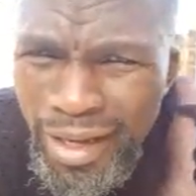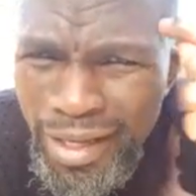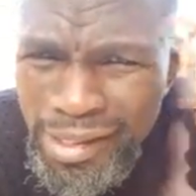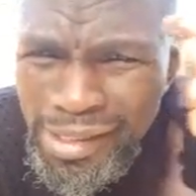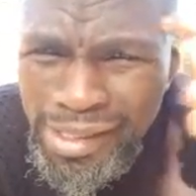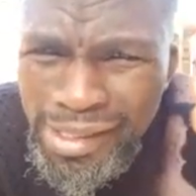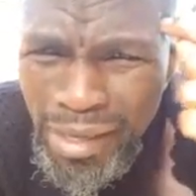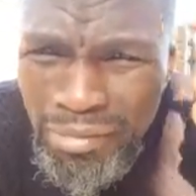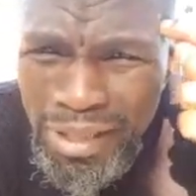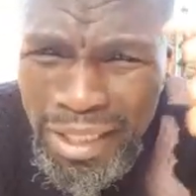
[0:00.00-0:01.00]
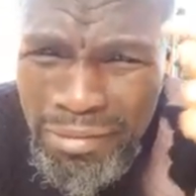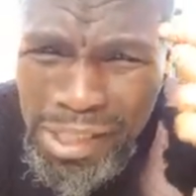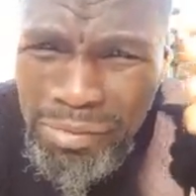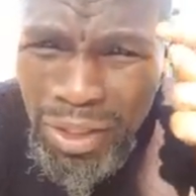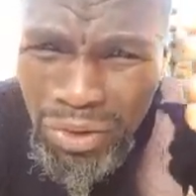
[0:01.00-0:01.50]
Something must
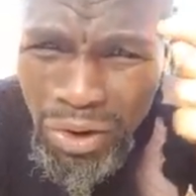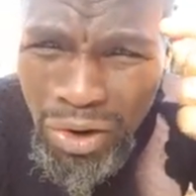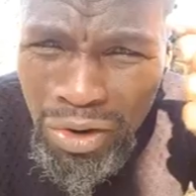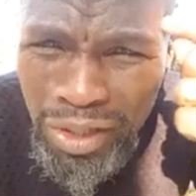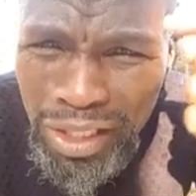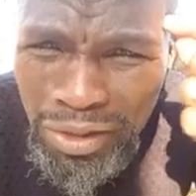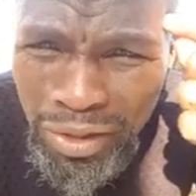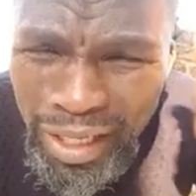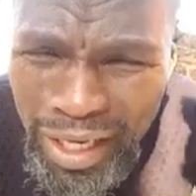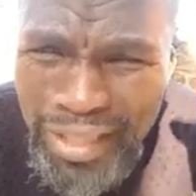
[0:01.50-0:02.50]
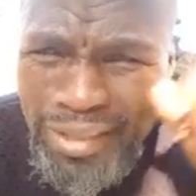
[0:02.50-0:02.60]
be wrong in your head